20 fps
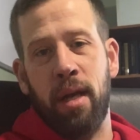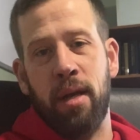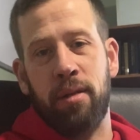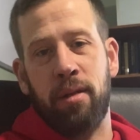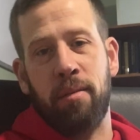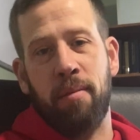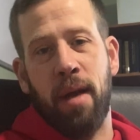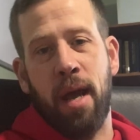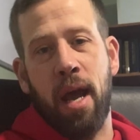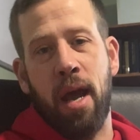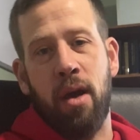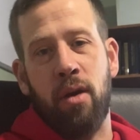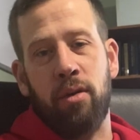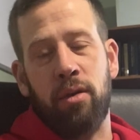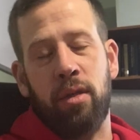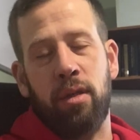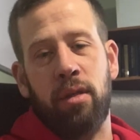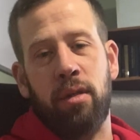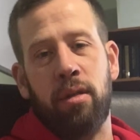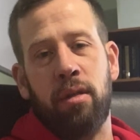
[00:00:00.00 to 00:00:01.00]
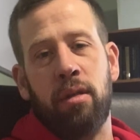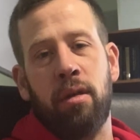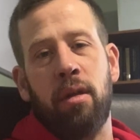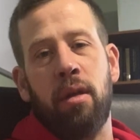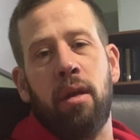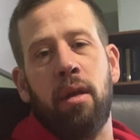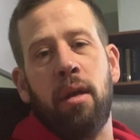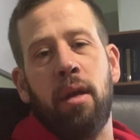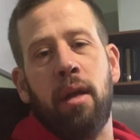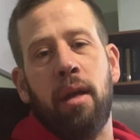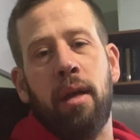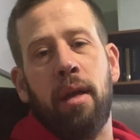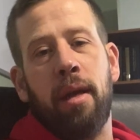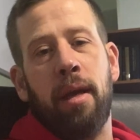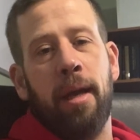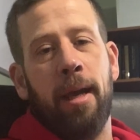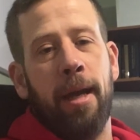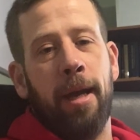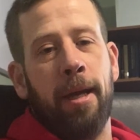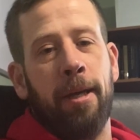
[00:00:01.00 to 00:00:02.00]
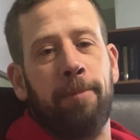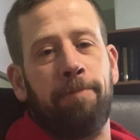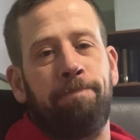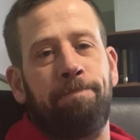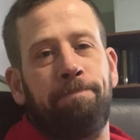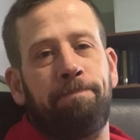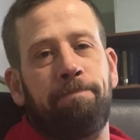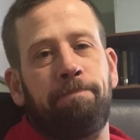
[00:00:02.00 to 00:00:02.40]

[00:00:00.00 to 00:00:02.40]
else in my house. And,